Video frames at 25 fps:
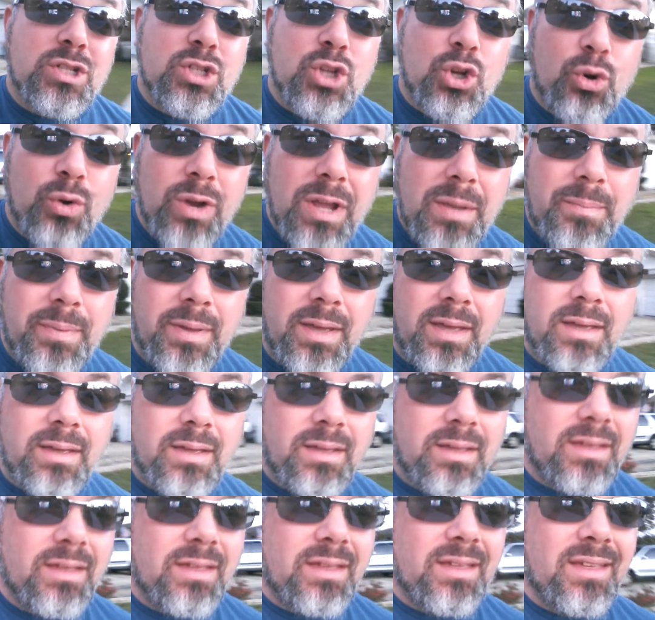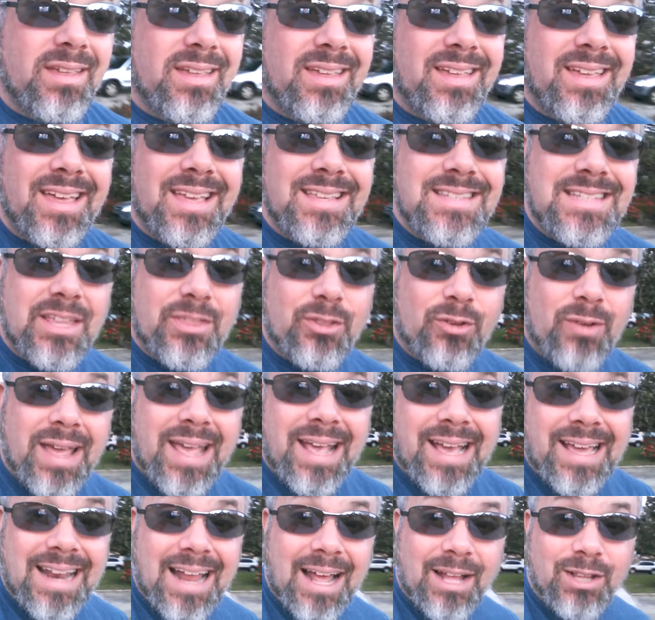creepy is that they're
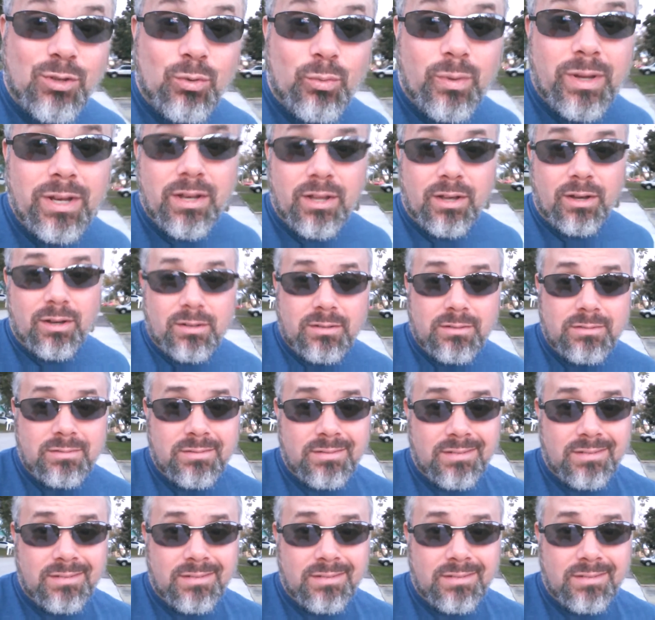hanging out in the window